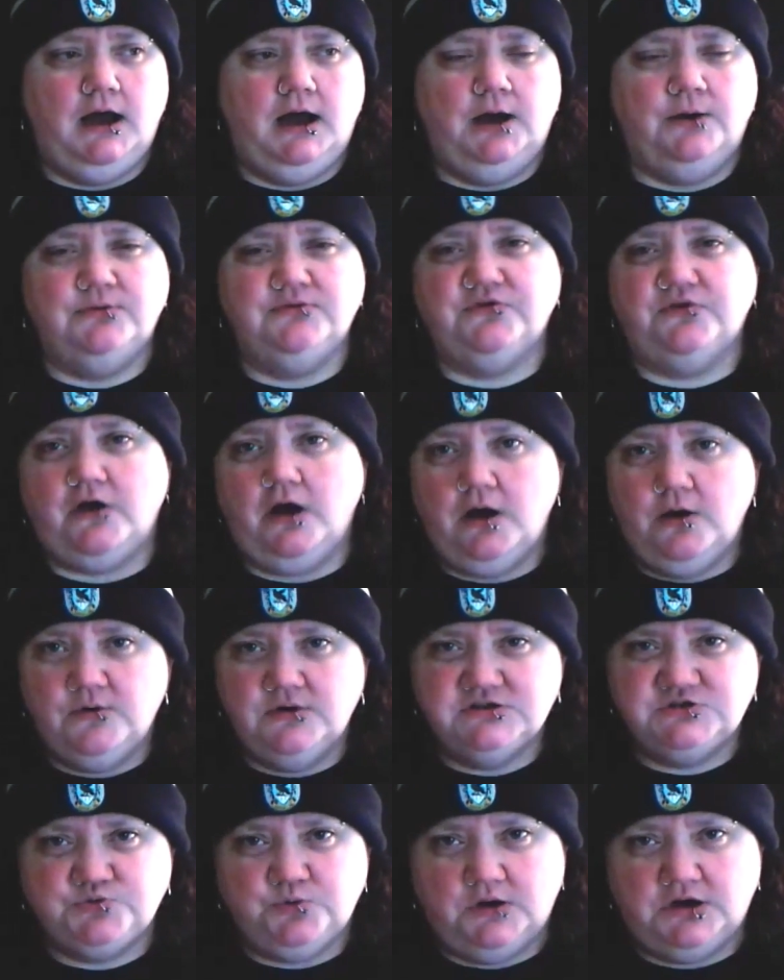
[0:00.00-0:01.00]
I was
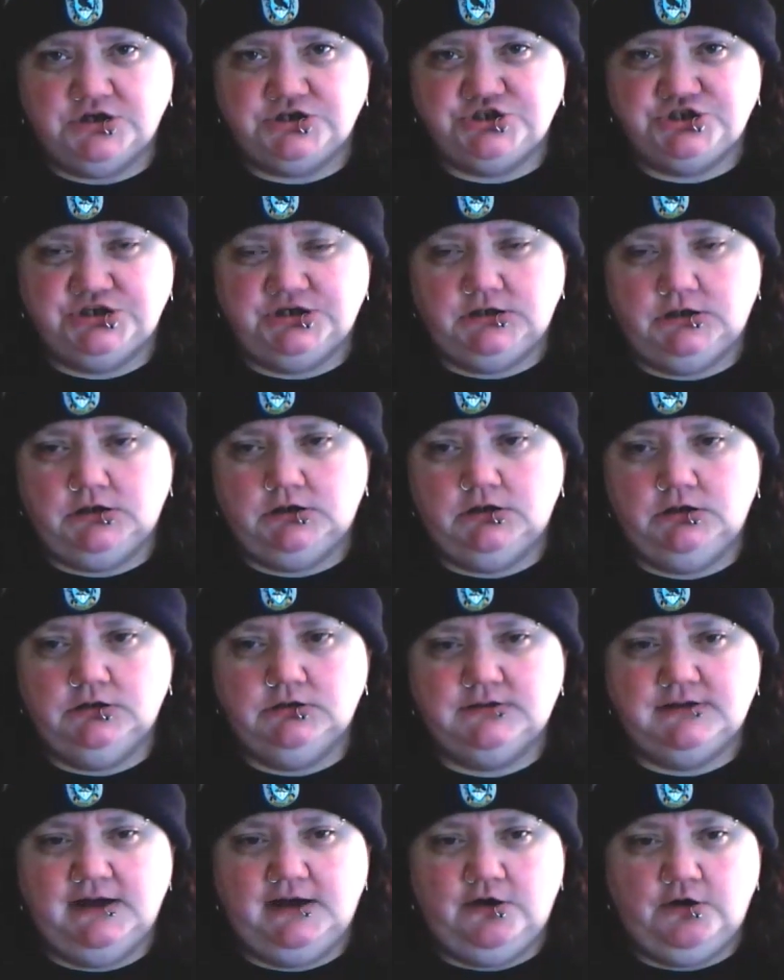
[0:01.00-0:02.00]
always watching
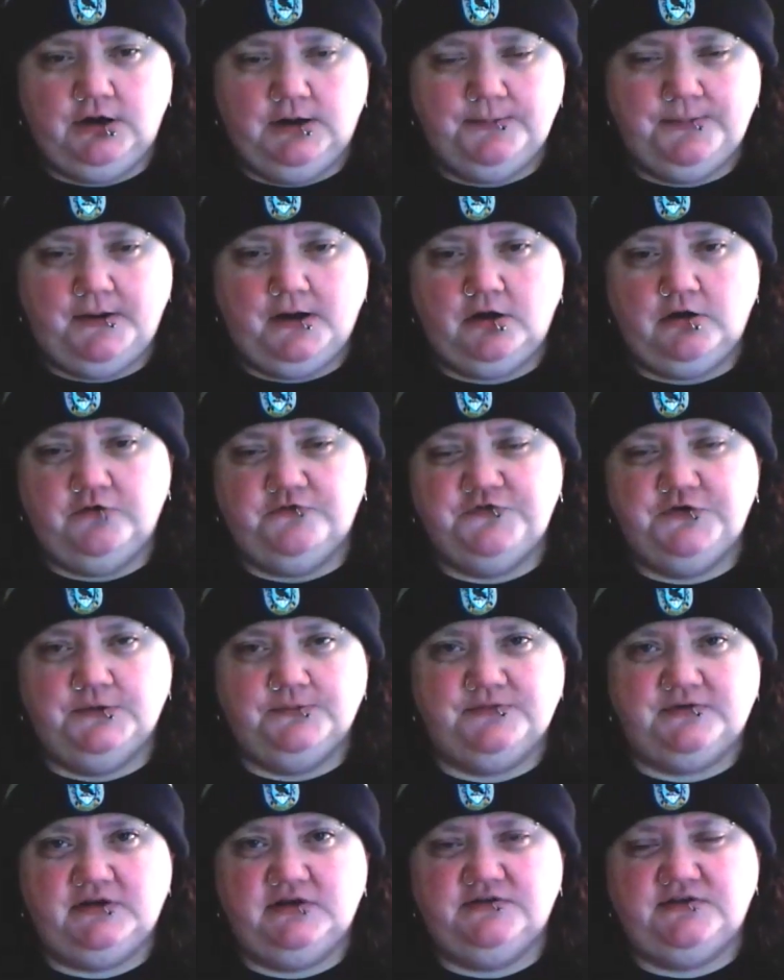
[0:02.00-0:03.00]
the Harry Potter
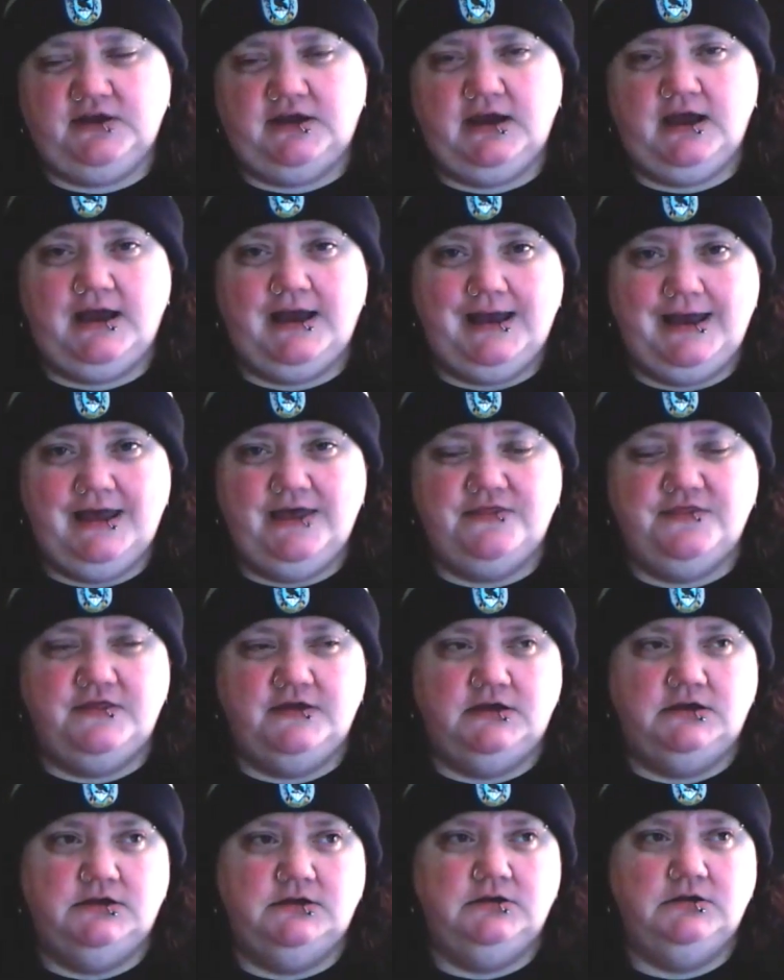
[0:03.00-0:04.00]
films because I, I had
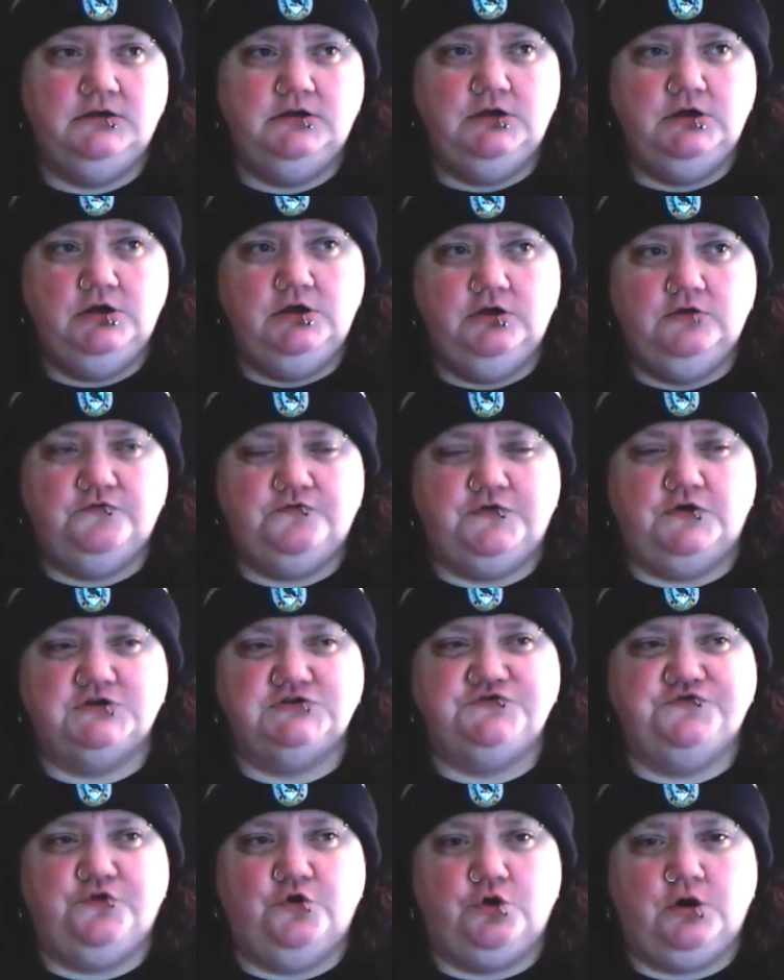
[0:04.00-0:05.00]
the
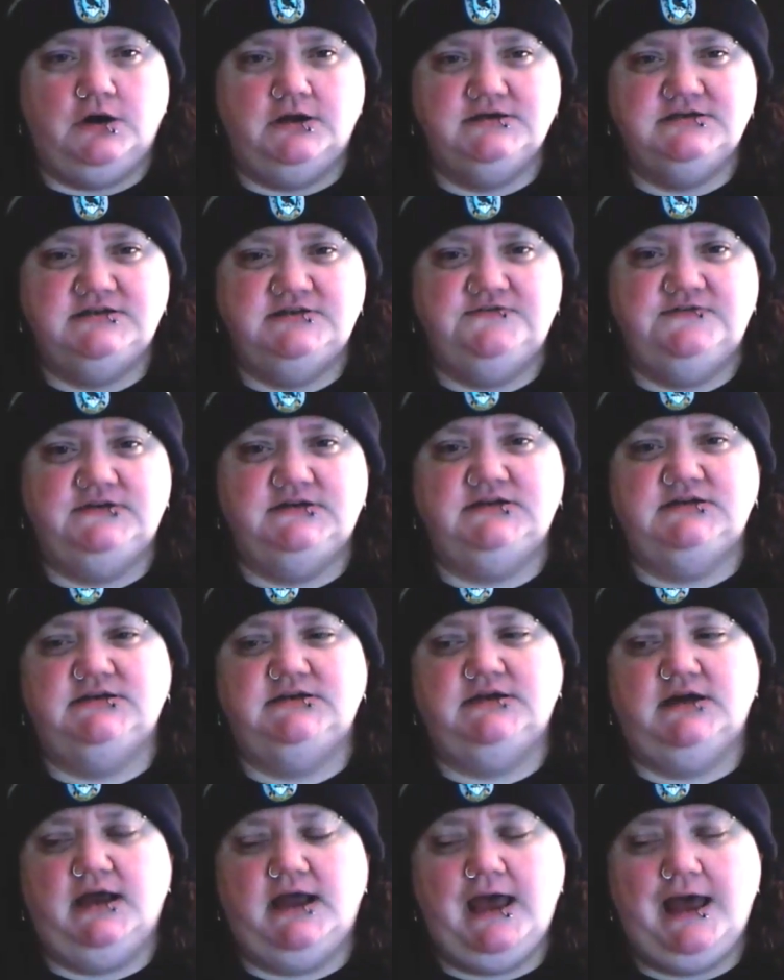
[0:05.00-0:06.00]
first four on
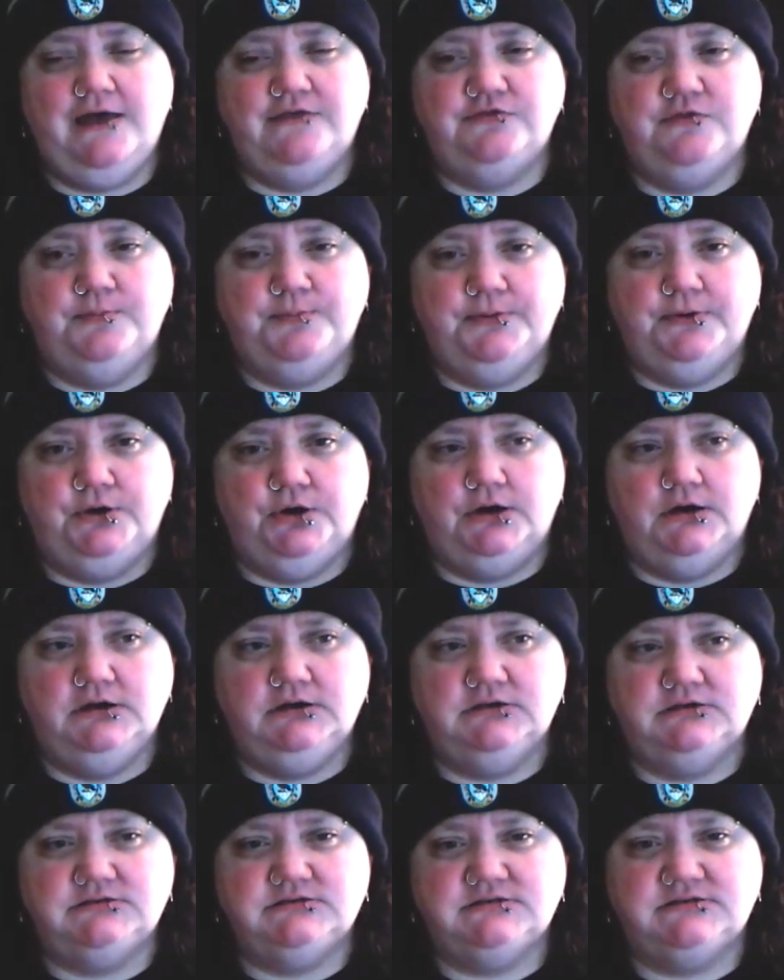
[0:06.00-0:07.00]
DVD, I had the
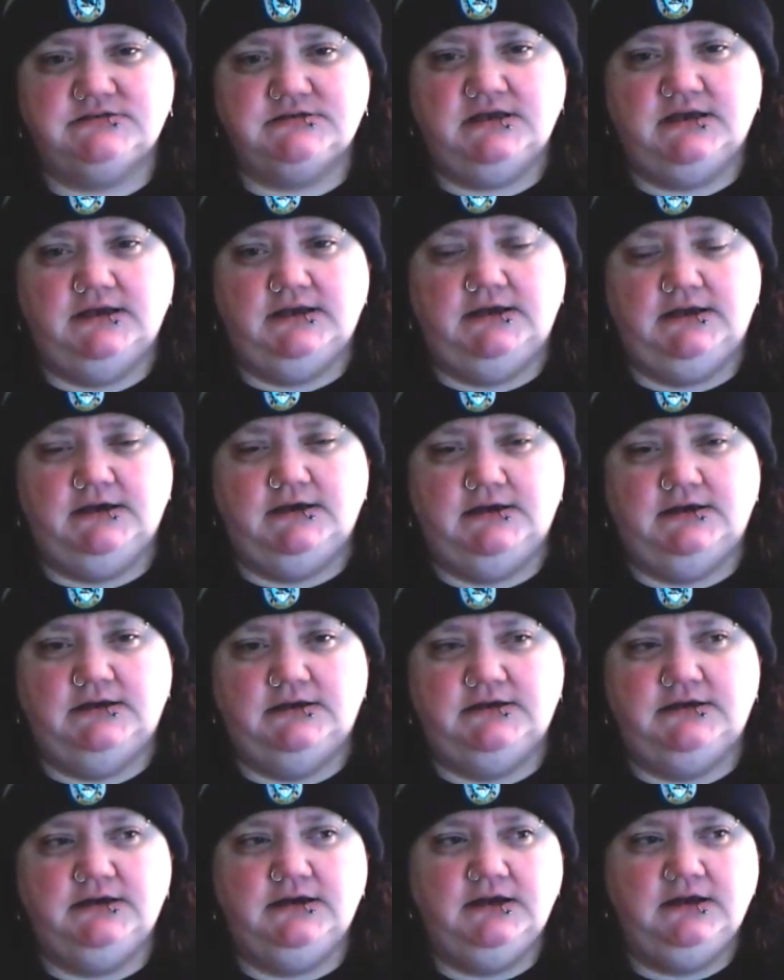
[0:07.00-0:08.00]
books,
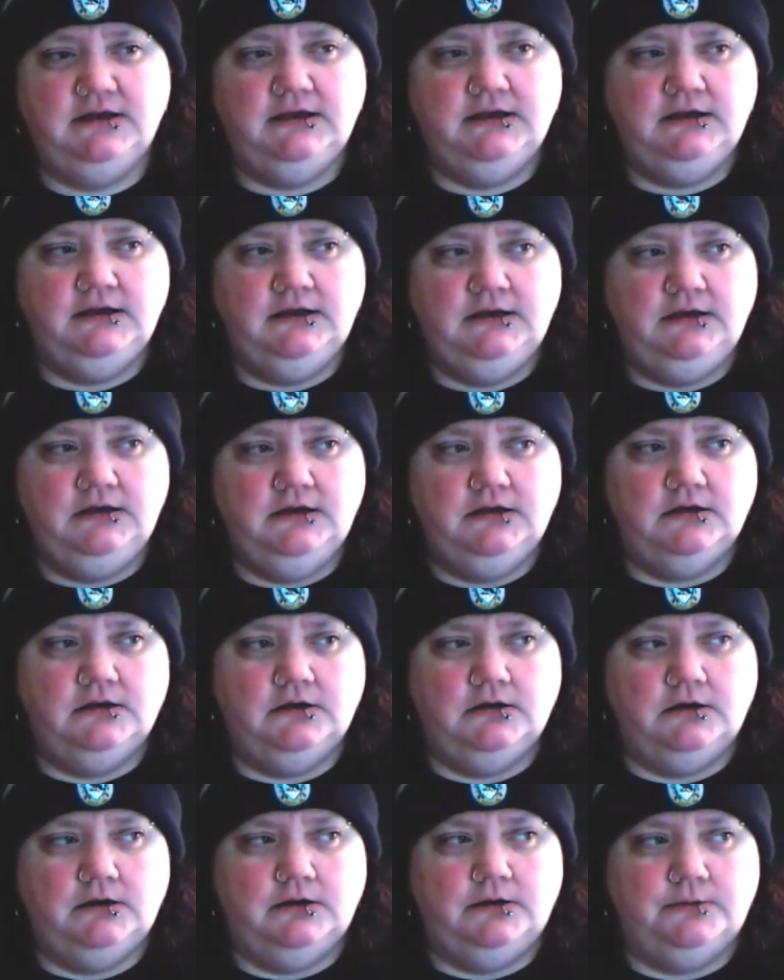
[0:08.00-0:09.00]
and
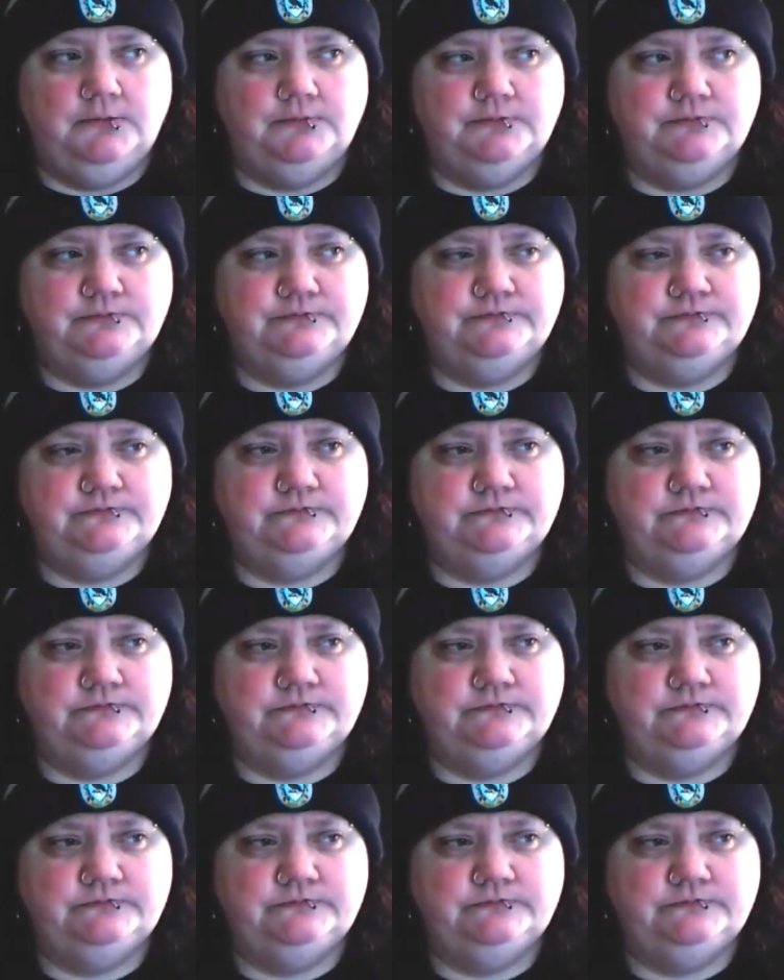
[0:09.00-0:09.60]
um,